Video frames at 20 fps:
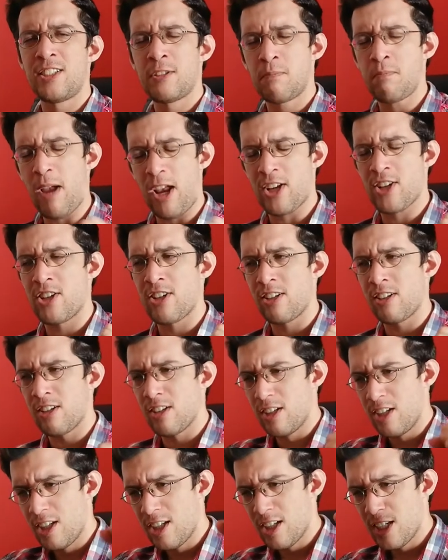
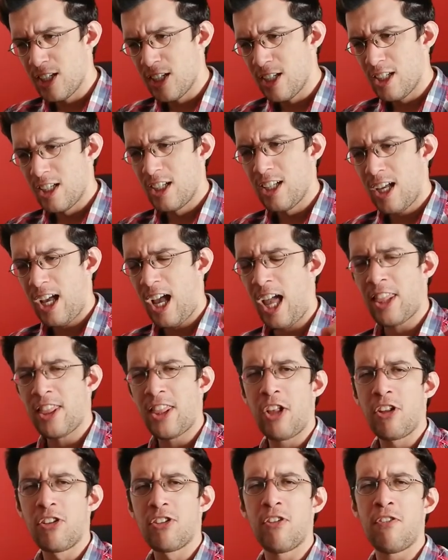special, and
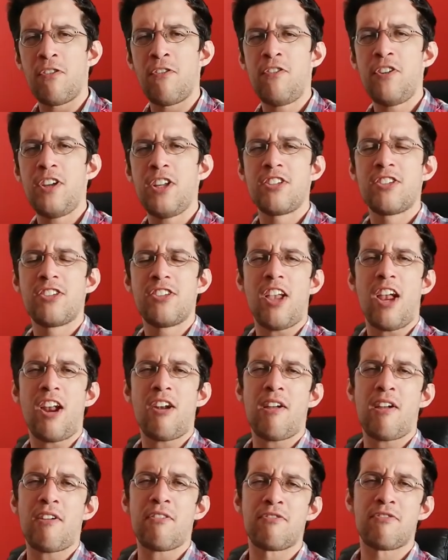they'll defeat
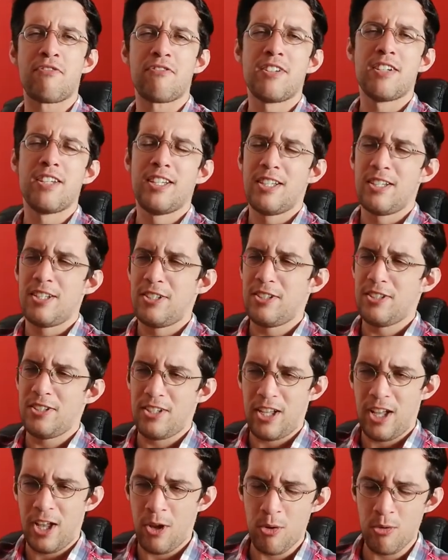Zeref,
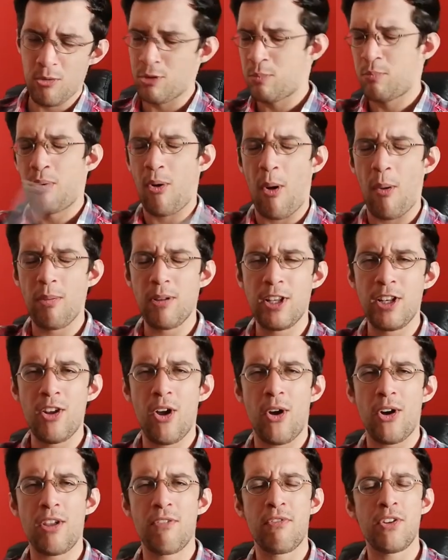who's probably
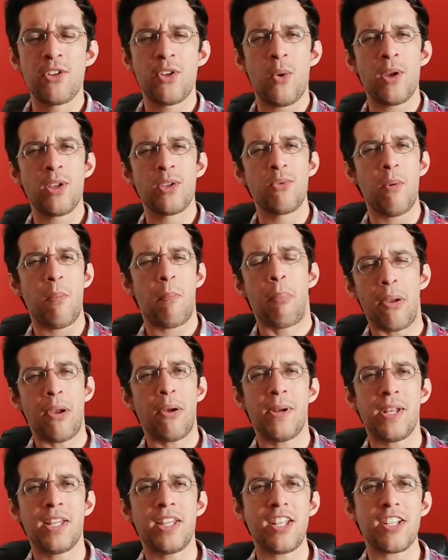not even going to
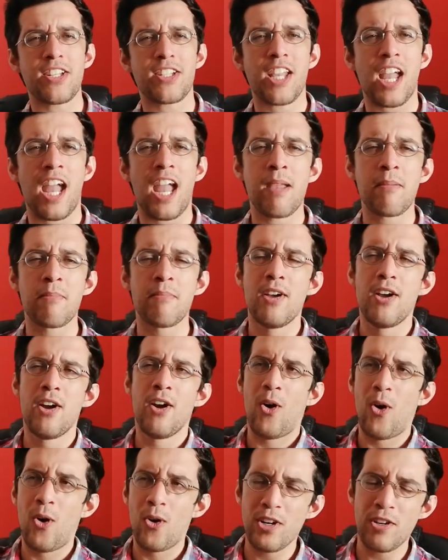appear in this game,
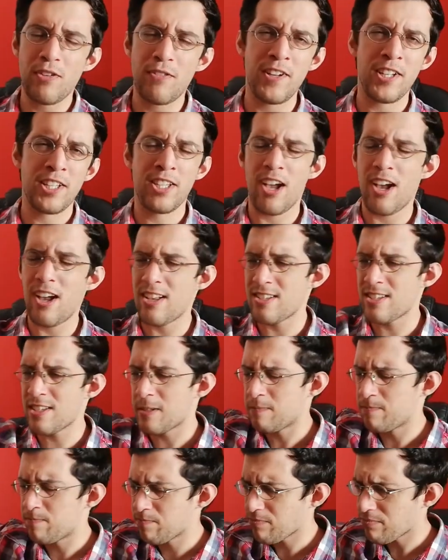or if he
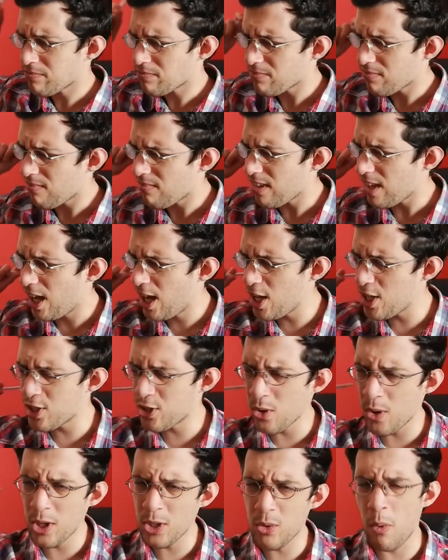does, is
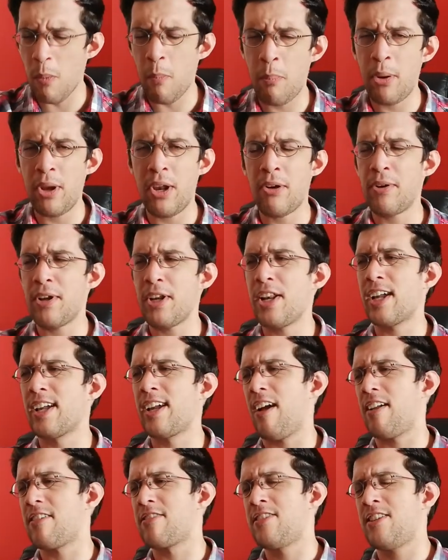going to appear in a
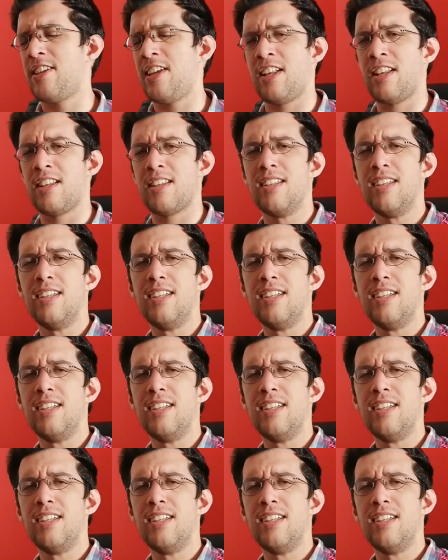cutscene.